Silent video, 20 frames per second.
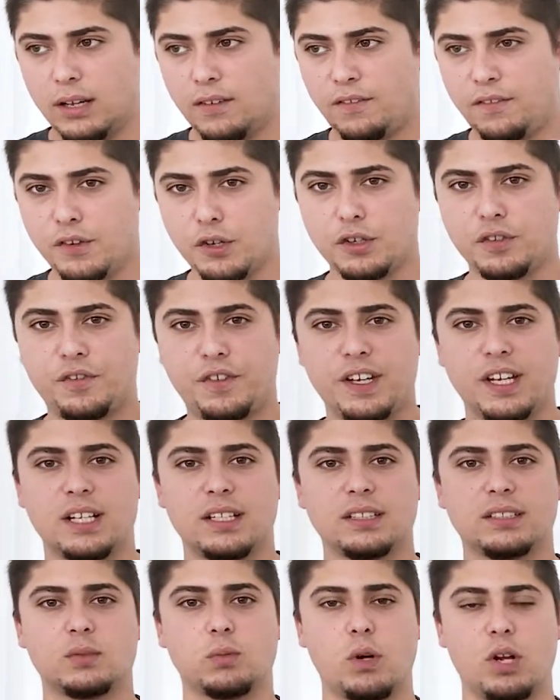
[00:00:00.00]

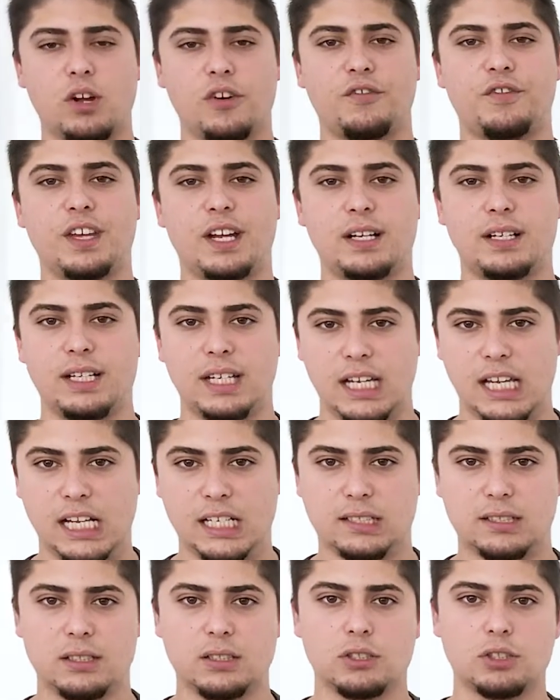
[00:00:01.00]
fulfills one of their
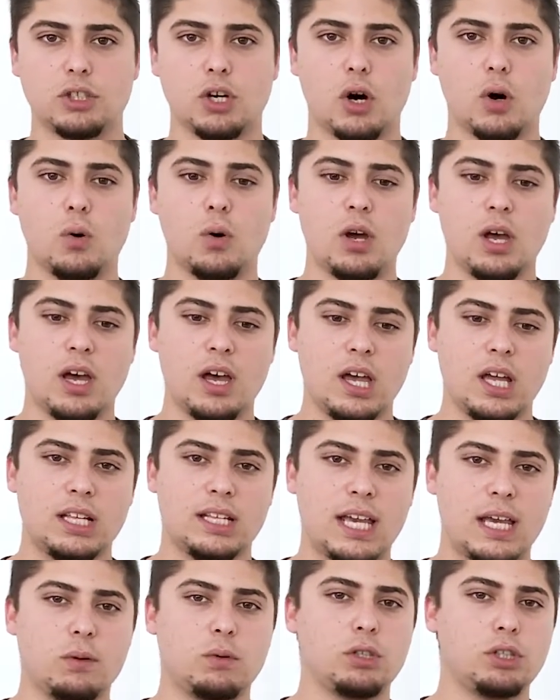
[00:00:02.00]
needs. So
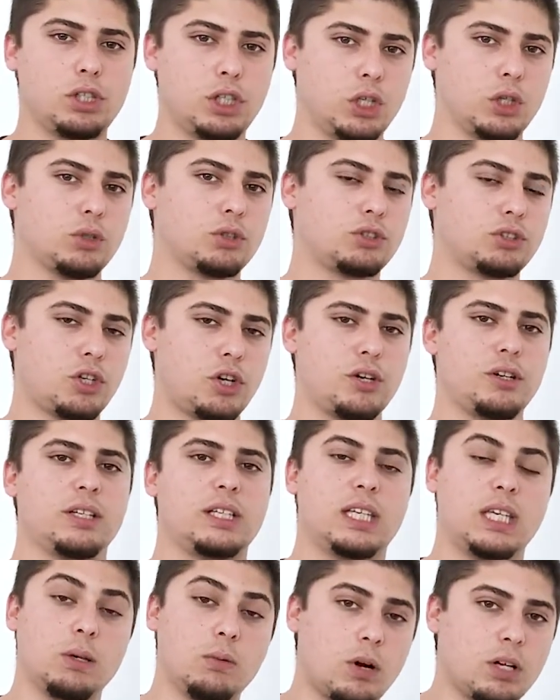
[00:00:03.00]
they will use
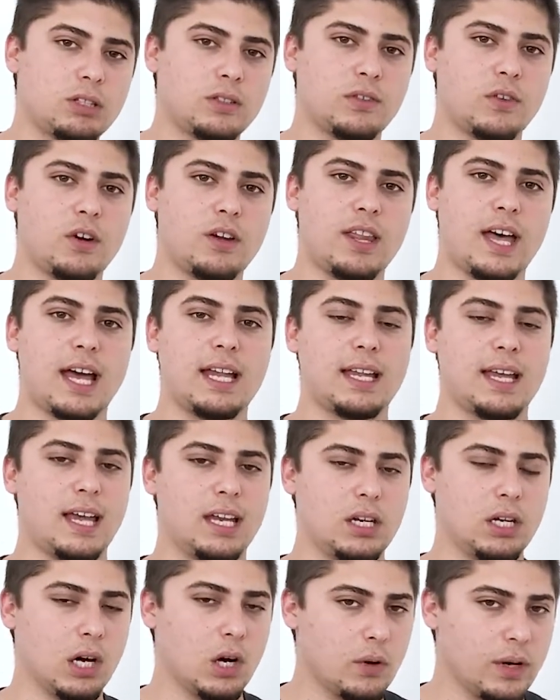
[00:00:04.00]
certain keywords for that
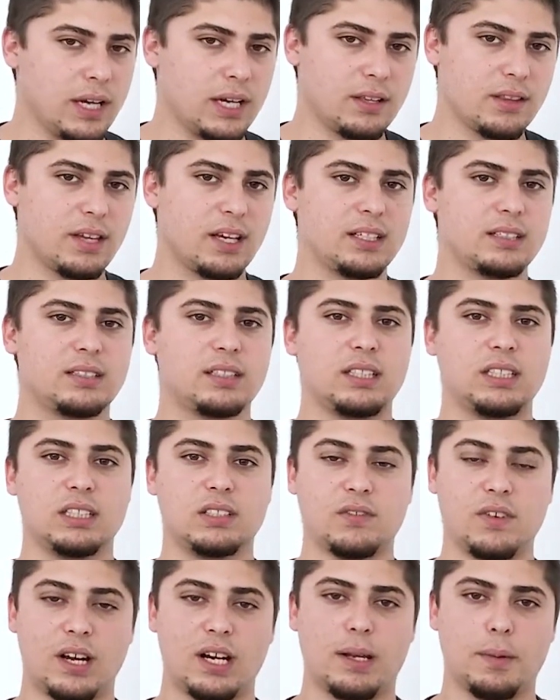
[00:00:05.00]
and knowing this
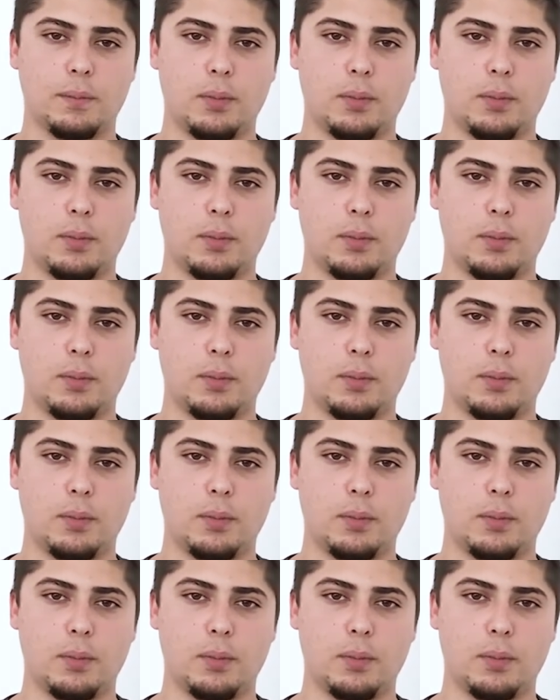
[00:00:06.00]
is very